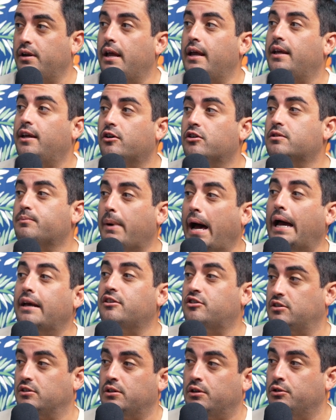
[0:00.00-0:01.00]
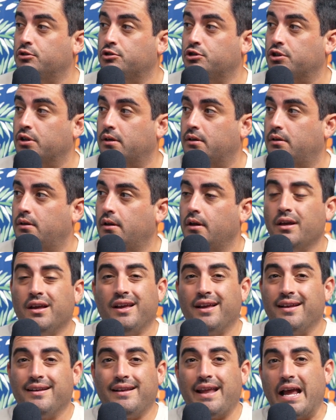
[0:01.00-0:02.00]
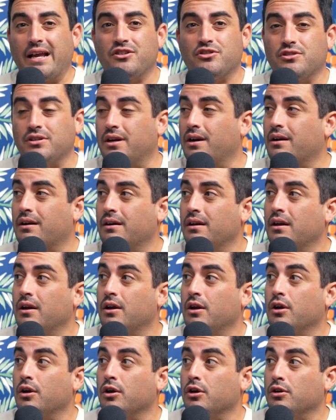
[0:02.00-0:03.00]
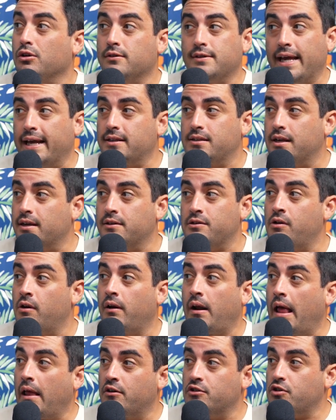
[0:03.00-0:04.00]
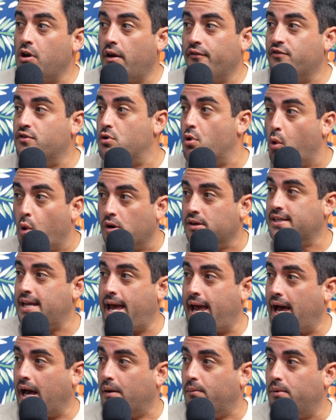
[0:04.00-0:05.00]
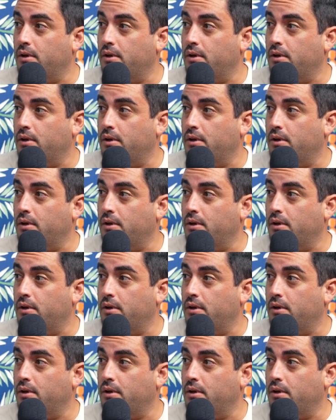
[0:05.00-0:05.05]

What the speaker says: Here's my solution. Next year, you take $600 off your tab.